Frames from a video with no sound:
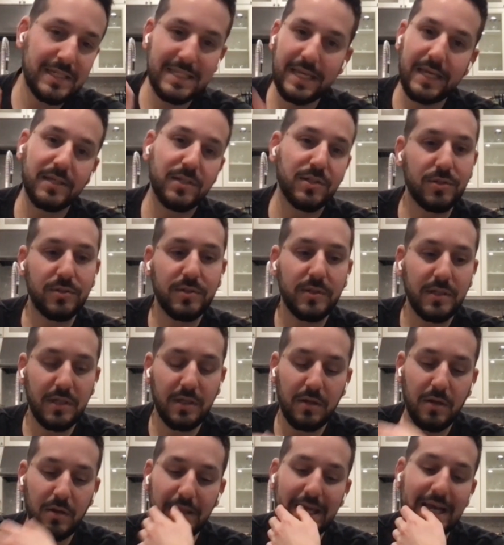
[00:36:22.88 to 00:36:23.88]
that's extra
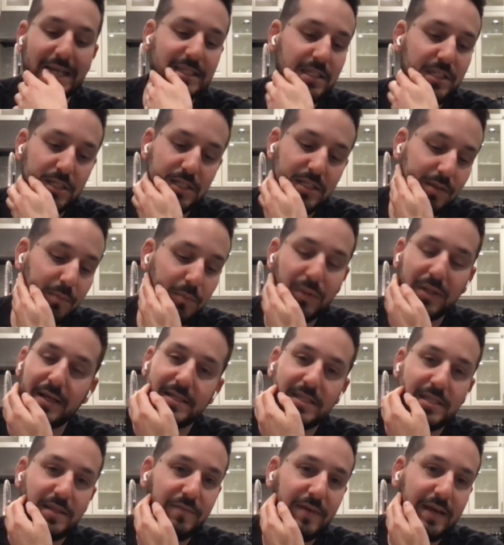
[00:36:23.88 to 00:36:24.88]
you know that's just a
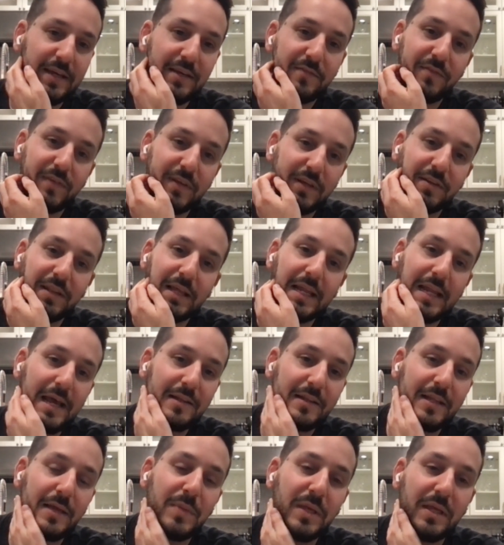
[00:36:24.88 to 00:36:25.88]
plus if i can figure that
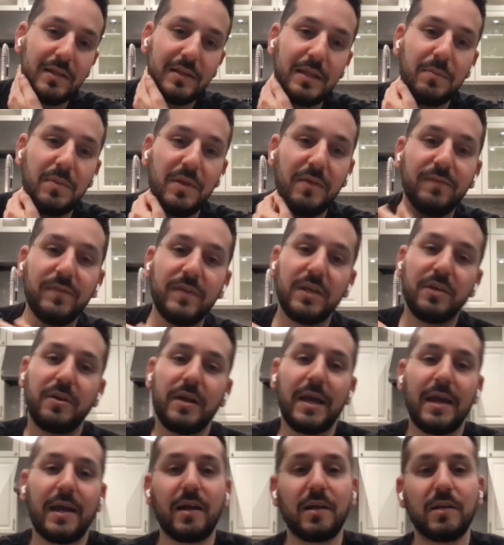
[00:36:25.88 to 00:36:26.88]
out let me let me
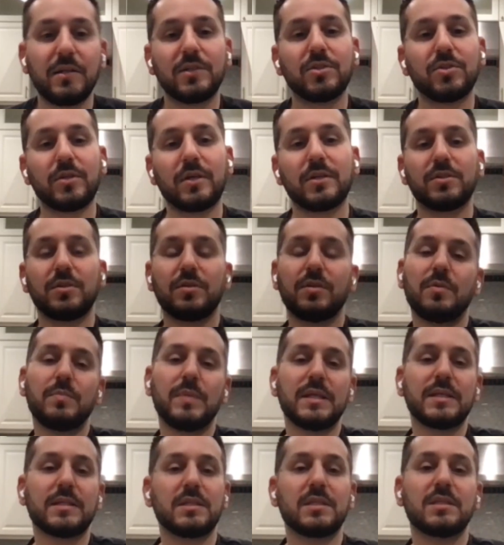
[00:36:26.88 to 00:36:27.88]
figure out how to structure
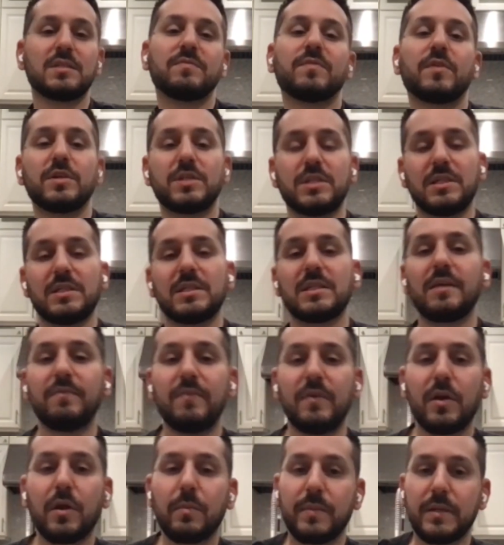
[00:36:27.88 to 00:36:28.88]
the business first because
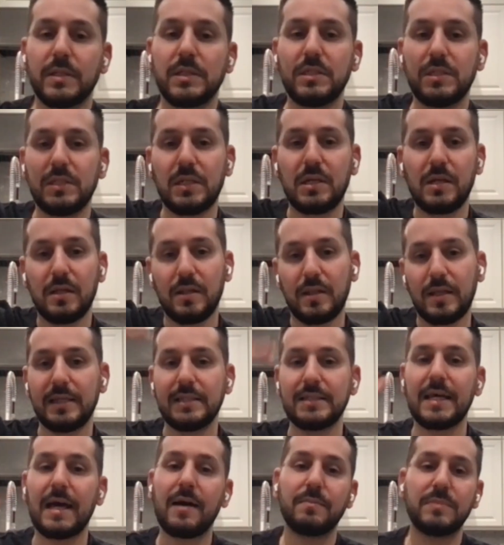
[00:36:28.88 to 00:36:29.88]
i very much did it
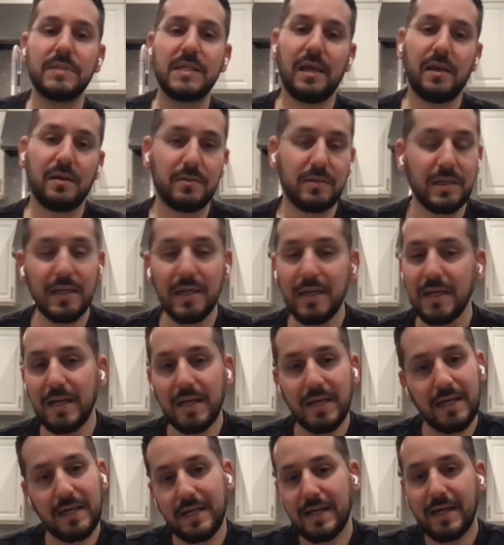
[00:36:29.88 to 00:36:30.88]
like top down
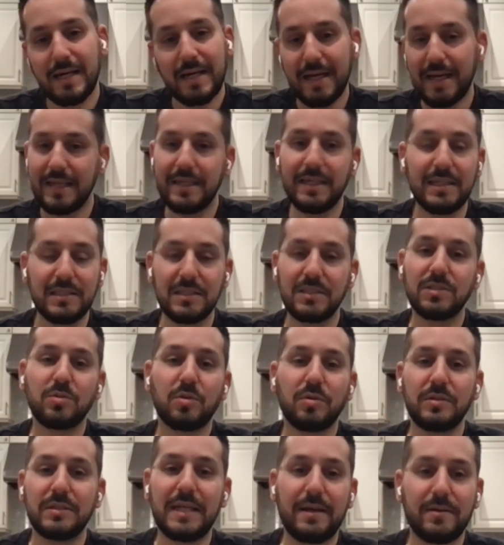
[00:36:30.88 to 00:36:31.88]
i didn't
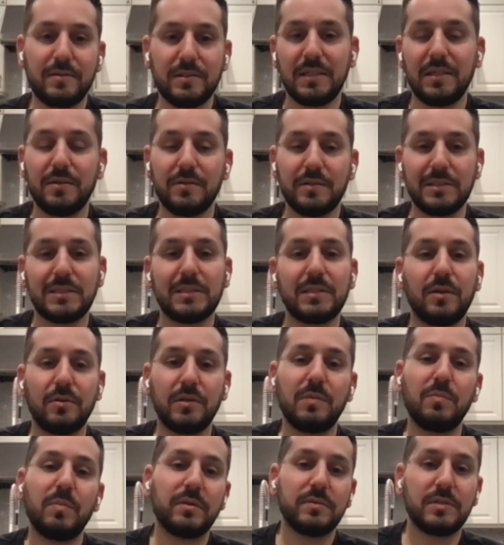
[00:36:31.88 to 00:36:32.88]
start down here and
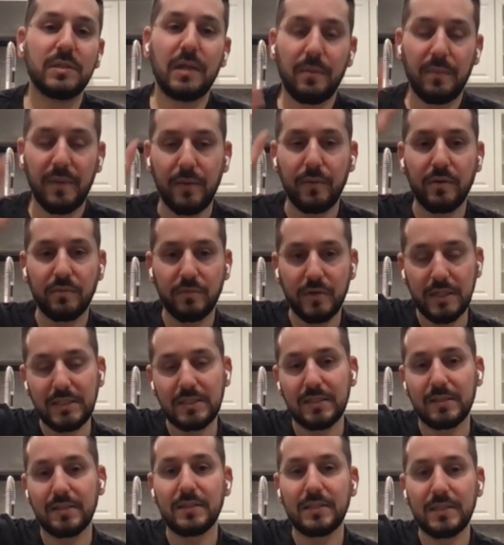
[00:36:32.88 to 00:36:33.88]
slowly build it up i went
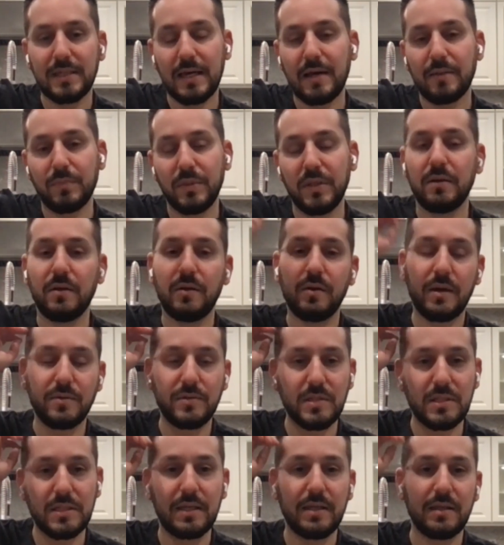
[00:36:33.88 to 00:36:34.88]
right to the top you know
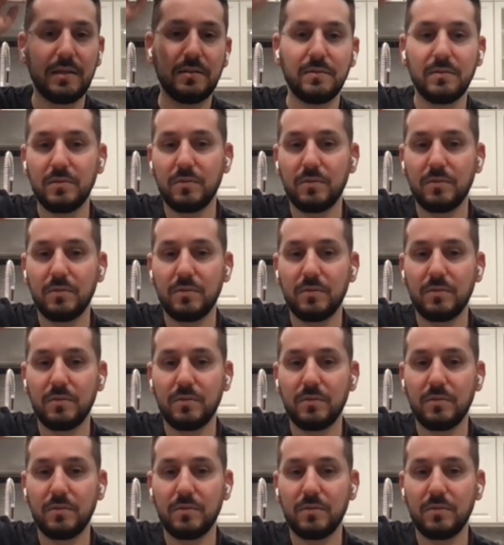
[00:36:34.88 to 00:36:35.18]
i was like